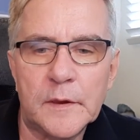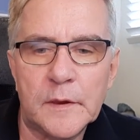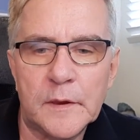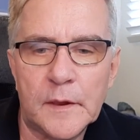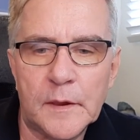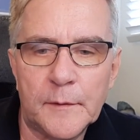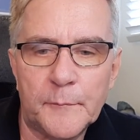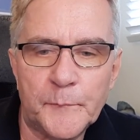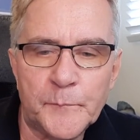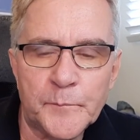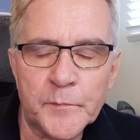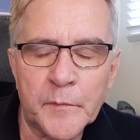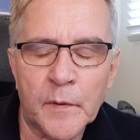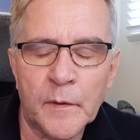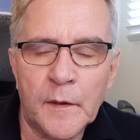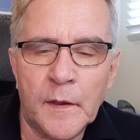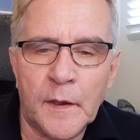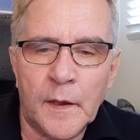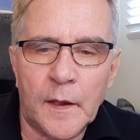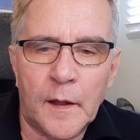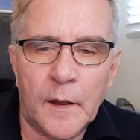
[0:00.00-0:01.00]
am um,
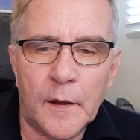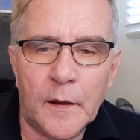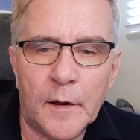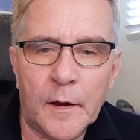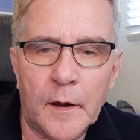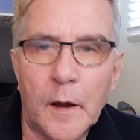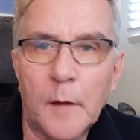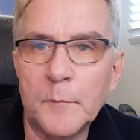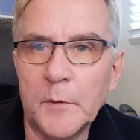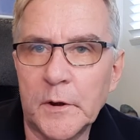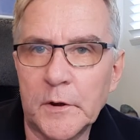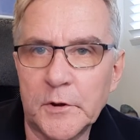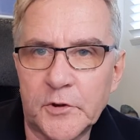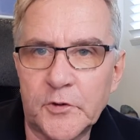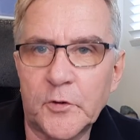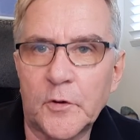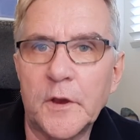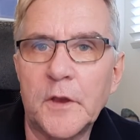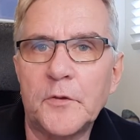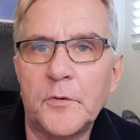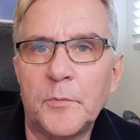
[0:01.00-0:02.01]
I'm going to
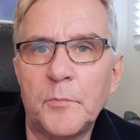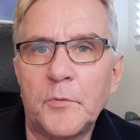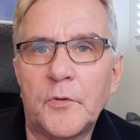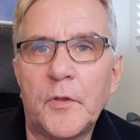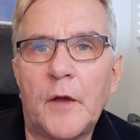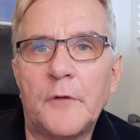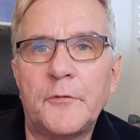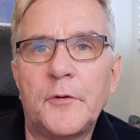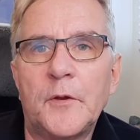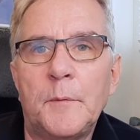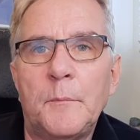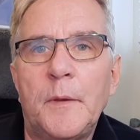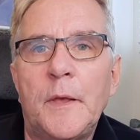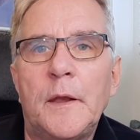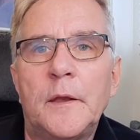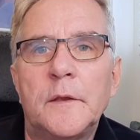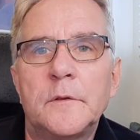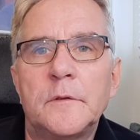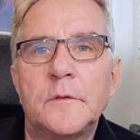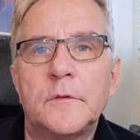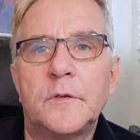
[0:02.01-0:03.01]
show you some stuff in a
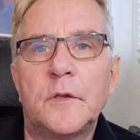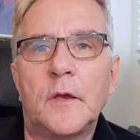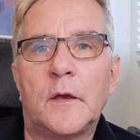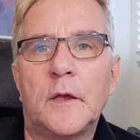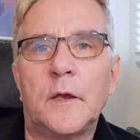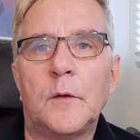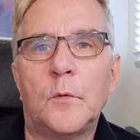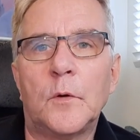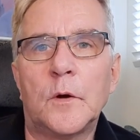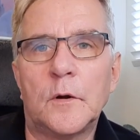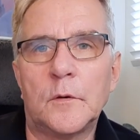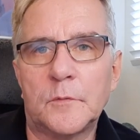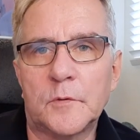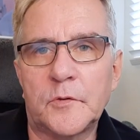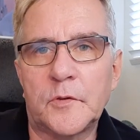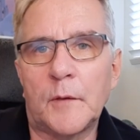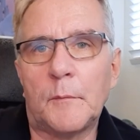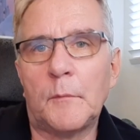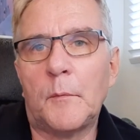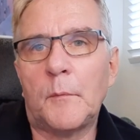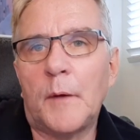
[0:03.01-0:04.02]
minute and tell you where
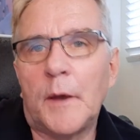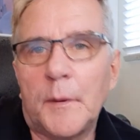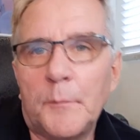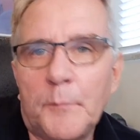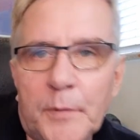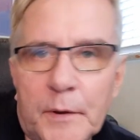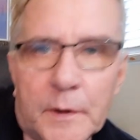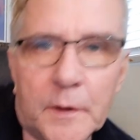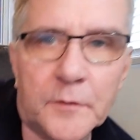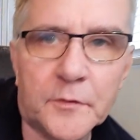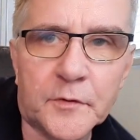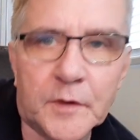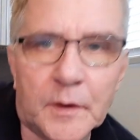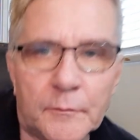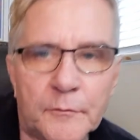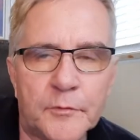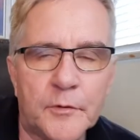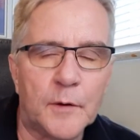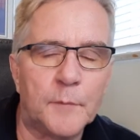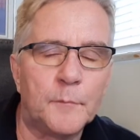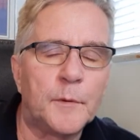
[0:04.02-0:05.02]
some of my opinions
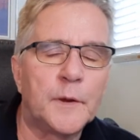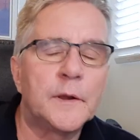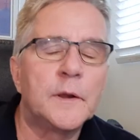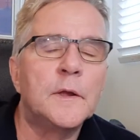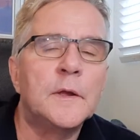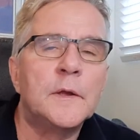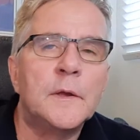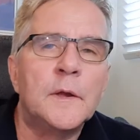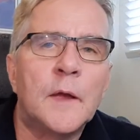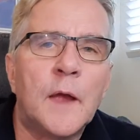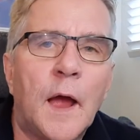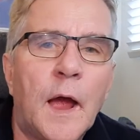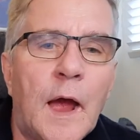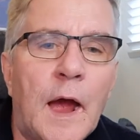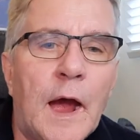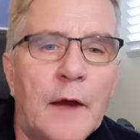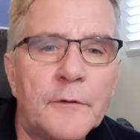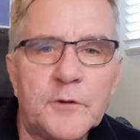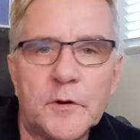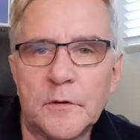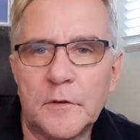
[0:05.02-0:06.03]
come from. But
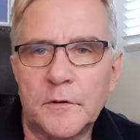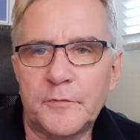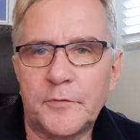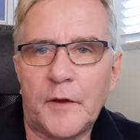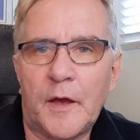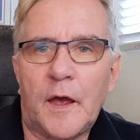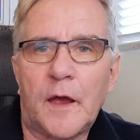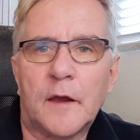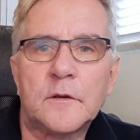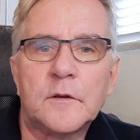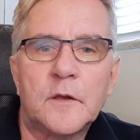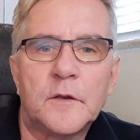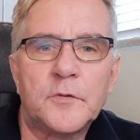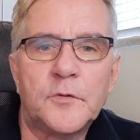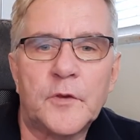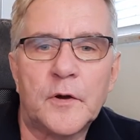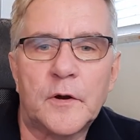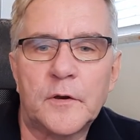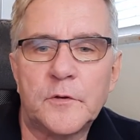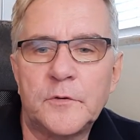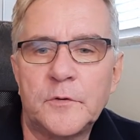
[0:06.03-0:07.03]
after the fact, I
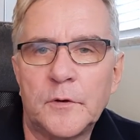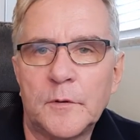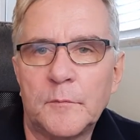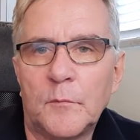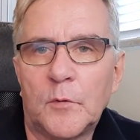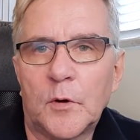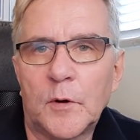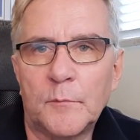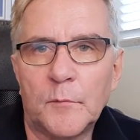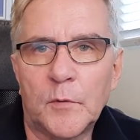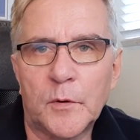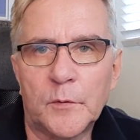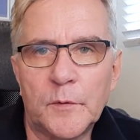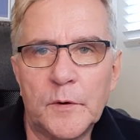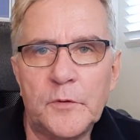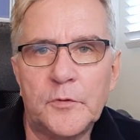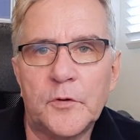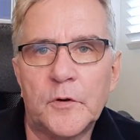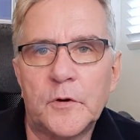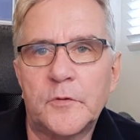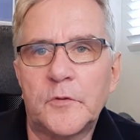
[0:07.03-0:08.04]
started doing more and more
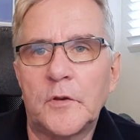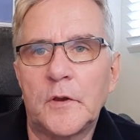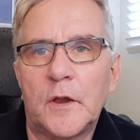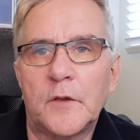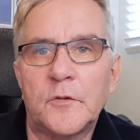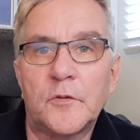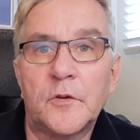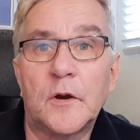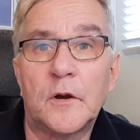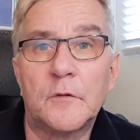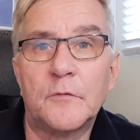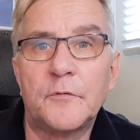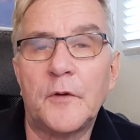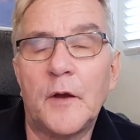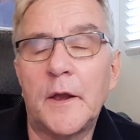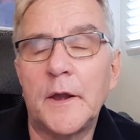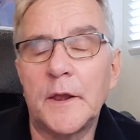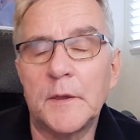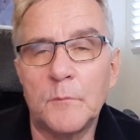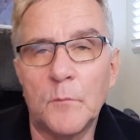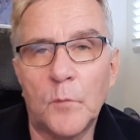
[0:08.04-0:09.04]
research and I started
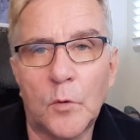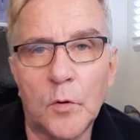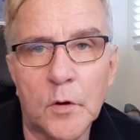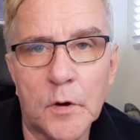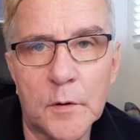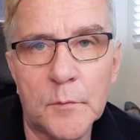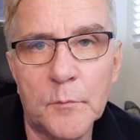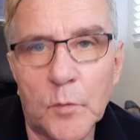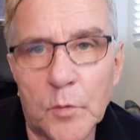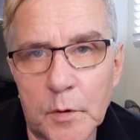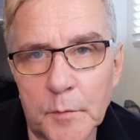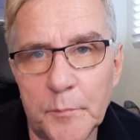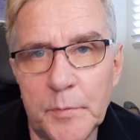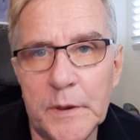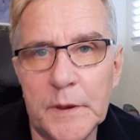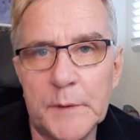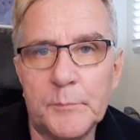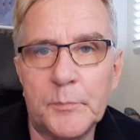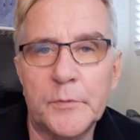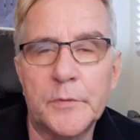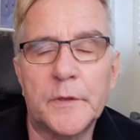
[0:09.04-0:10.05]
finding more and more
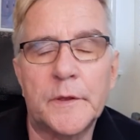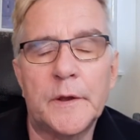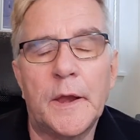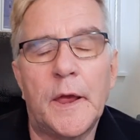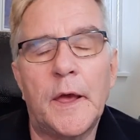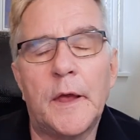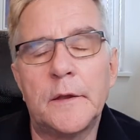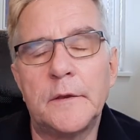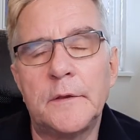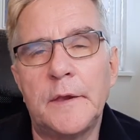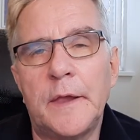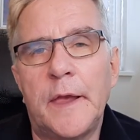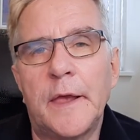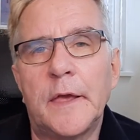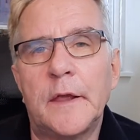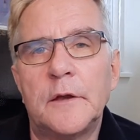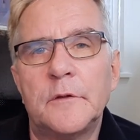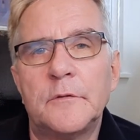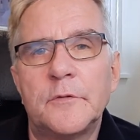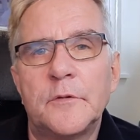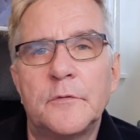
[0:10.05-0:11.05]
people that had
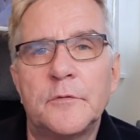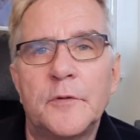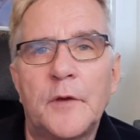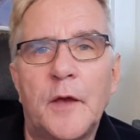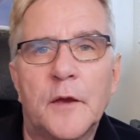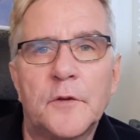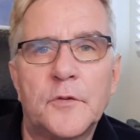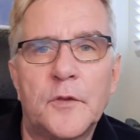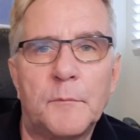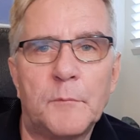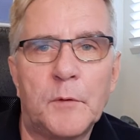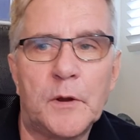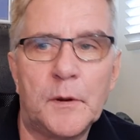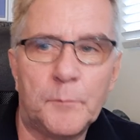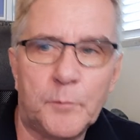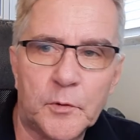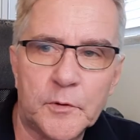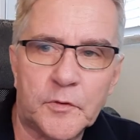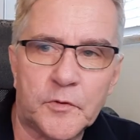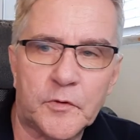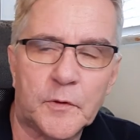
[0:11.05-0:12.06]
negative effects. I'm going to
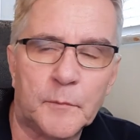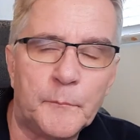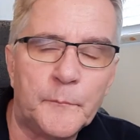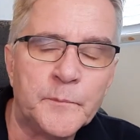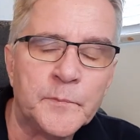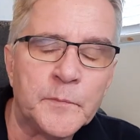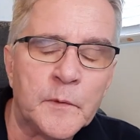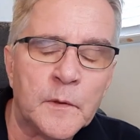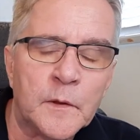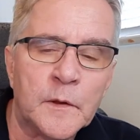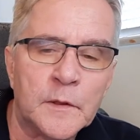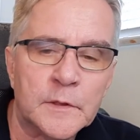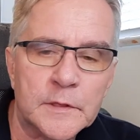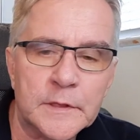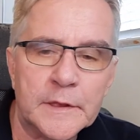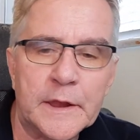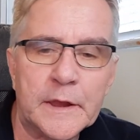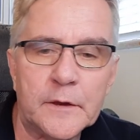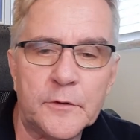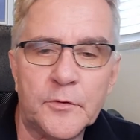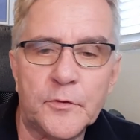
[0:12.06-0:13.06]
put some
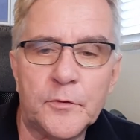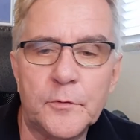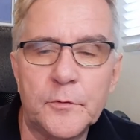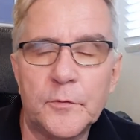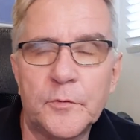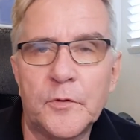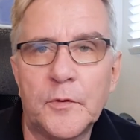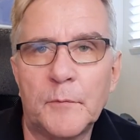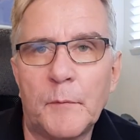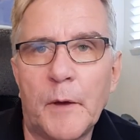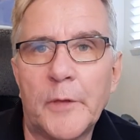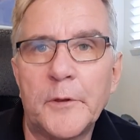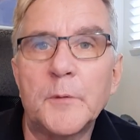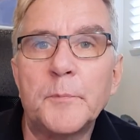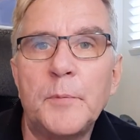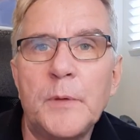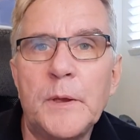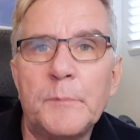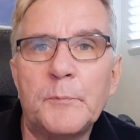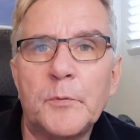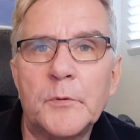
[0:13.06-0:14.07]
links to some other
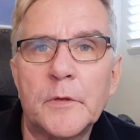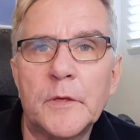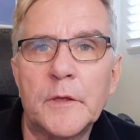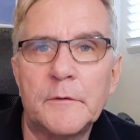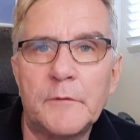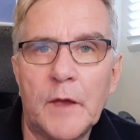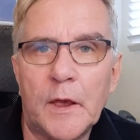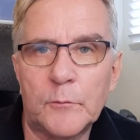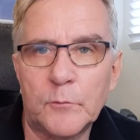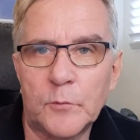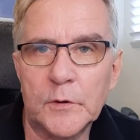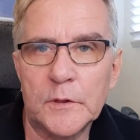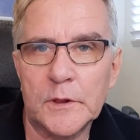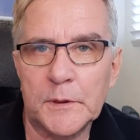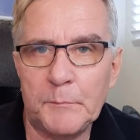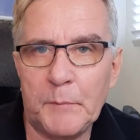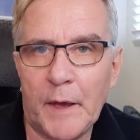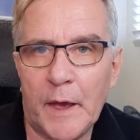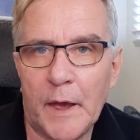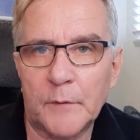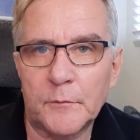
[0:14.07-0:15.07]
people that have had really
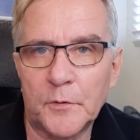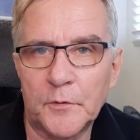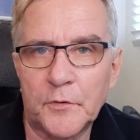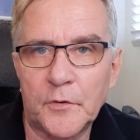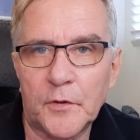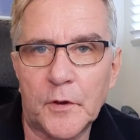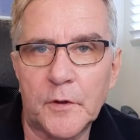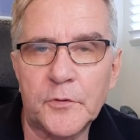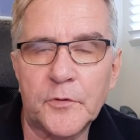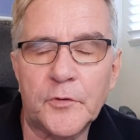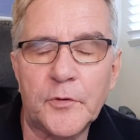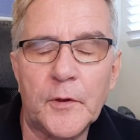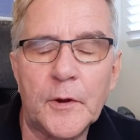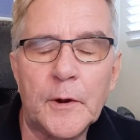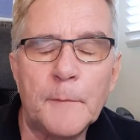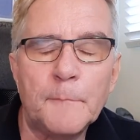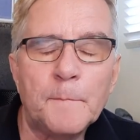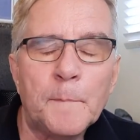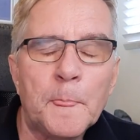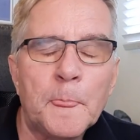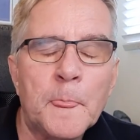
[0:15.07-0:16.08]
bad results
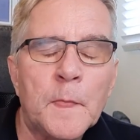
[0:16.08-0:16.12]
there.